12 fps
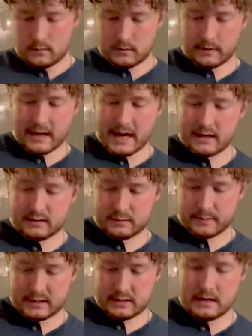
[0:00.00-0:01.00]
last
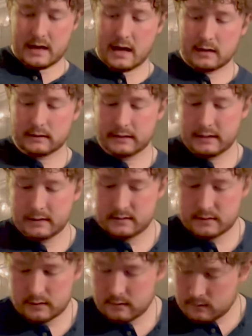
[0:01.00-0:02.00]
but not least,